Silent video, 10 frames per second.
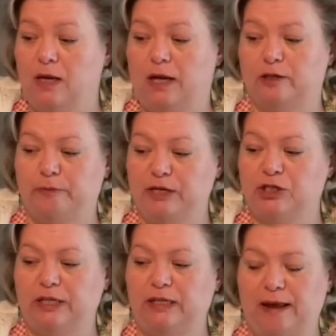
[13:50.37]

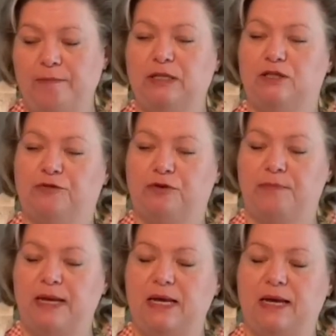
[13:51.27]
especially lemons for
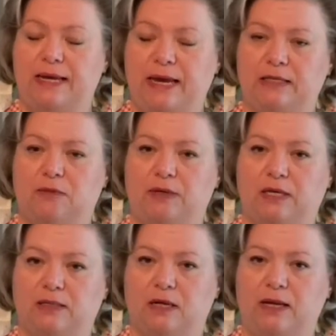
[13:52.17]
me, I guess,
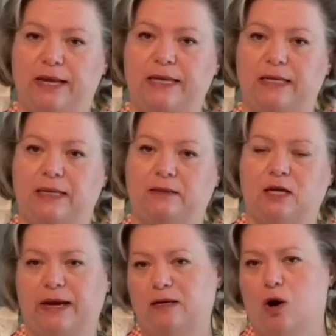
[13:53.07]
because I like it in
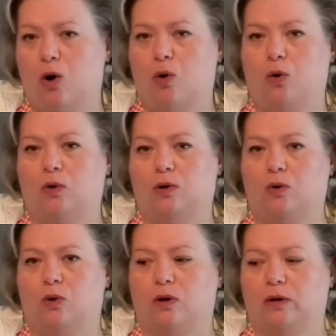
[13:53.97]
Diet Coke
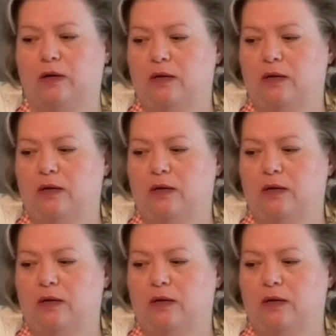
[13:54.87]
or,